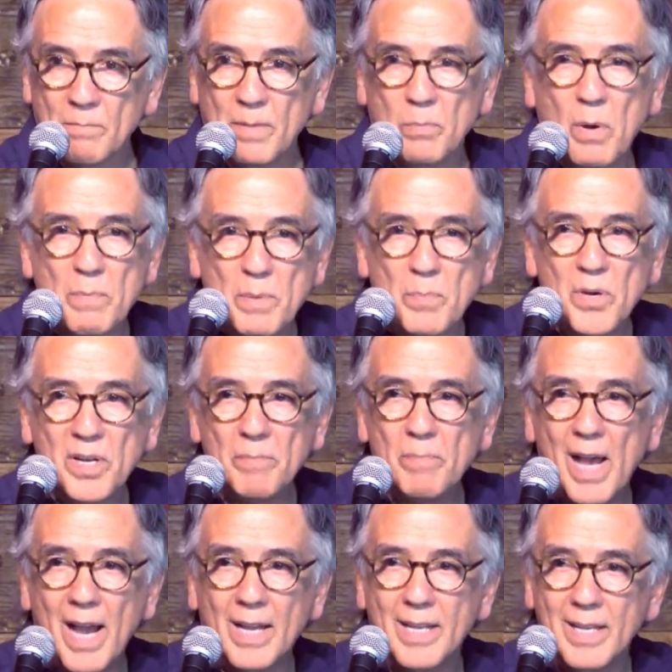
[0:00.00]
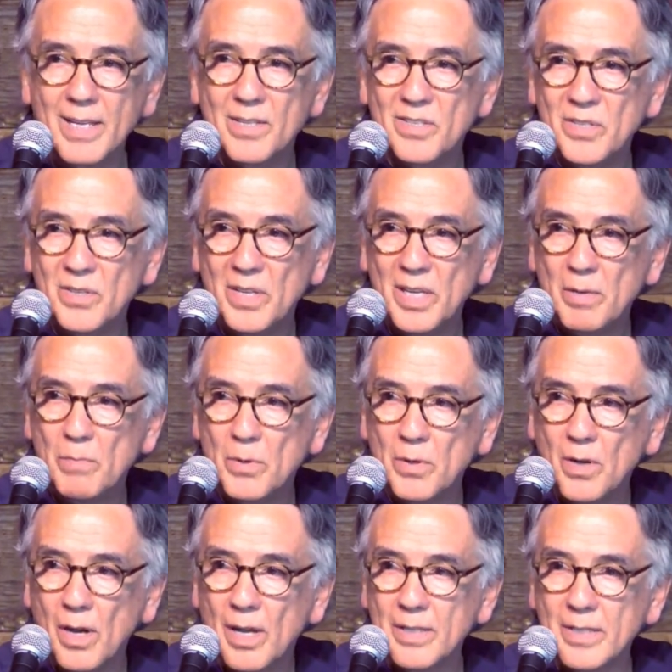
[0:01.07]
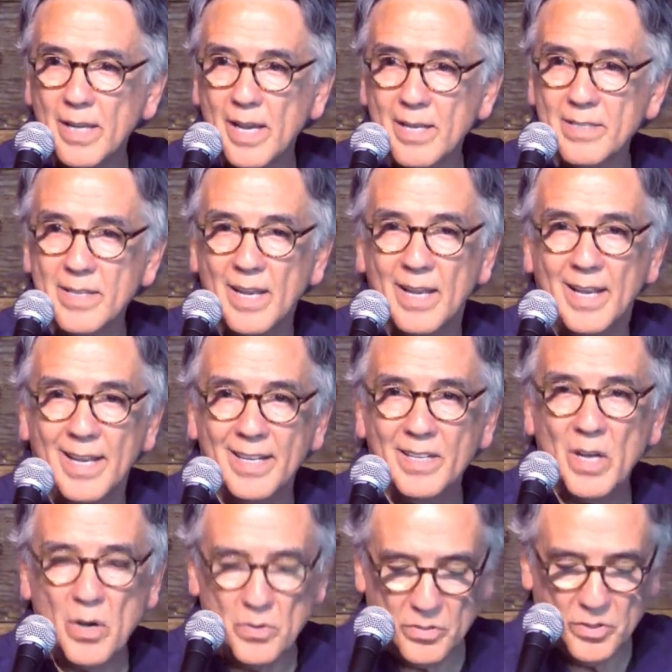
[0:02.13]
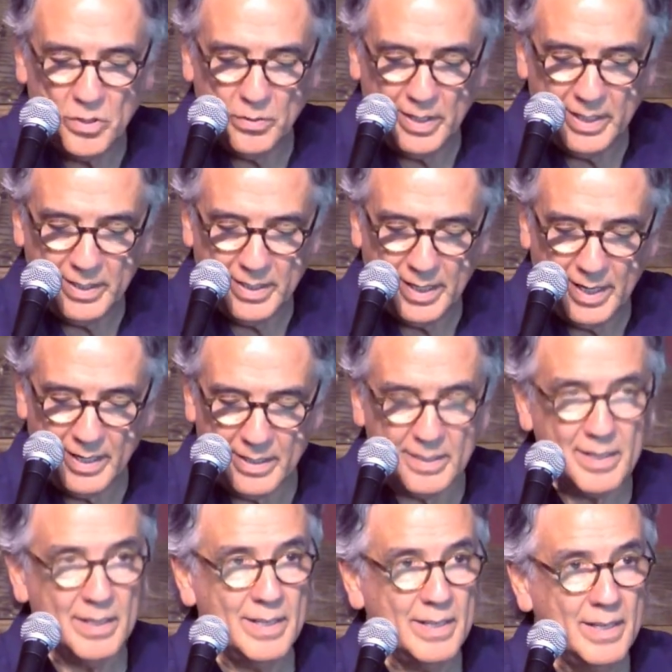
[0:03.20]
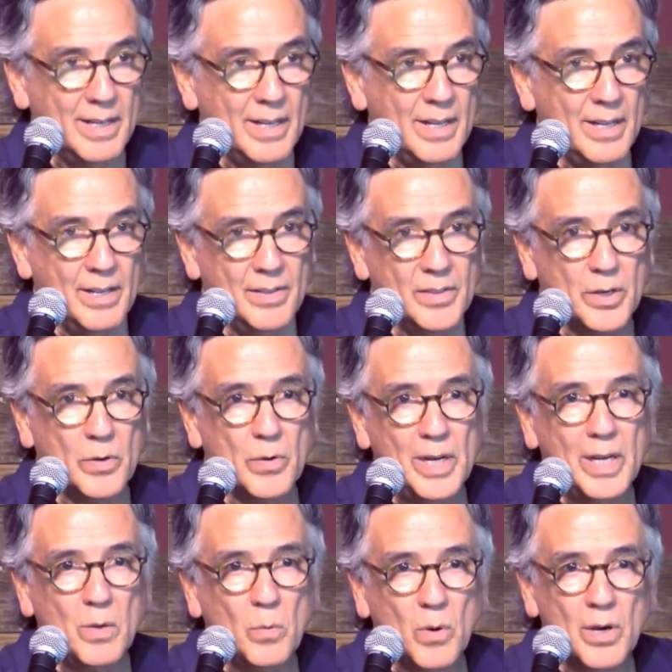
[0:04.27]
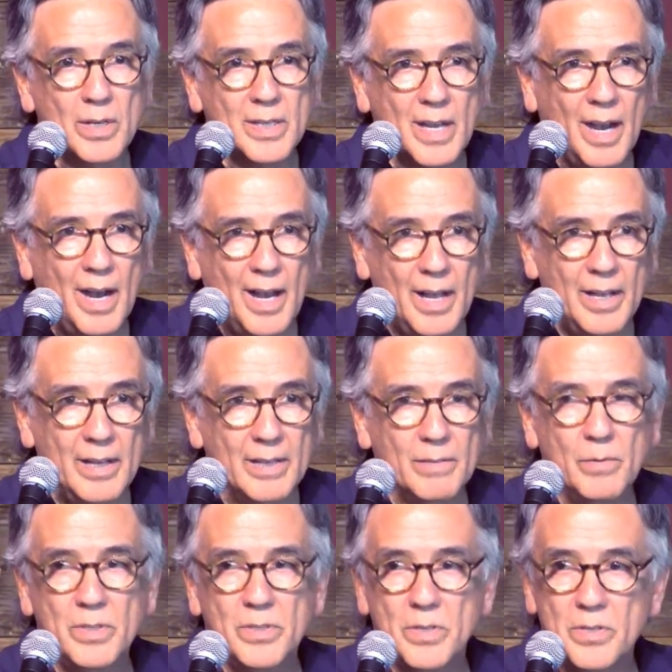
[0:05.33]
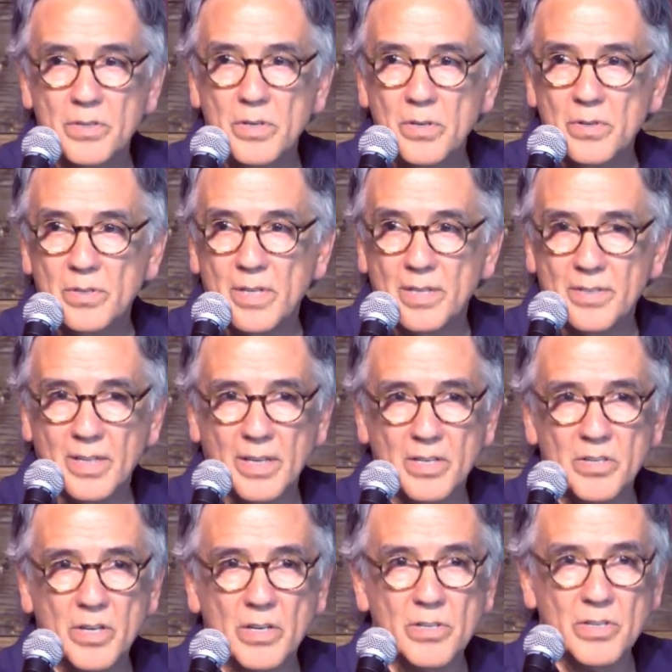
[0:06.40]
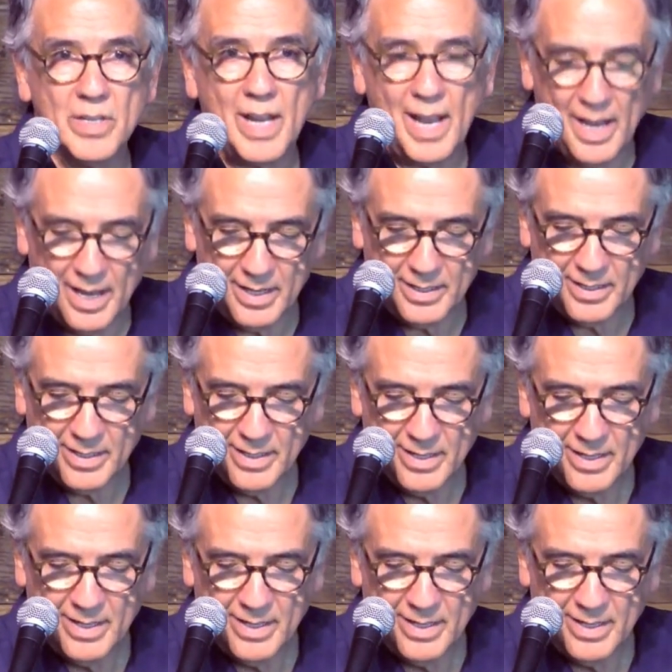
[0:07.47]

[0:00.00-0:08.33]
But when we put it back into Hebrew context, it goes to intent. The Greek word kai, which is used as the conjunction and,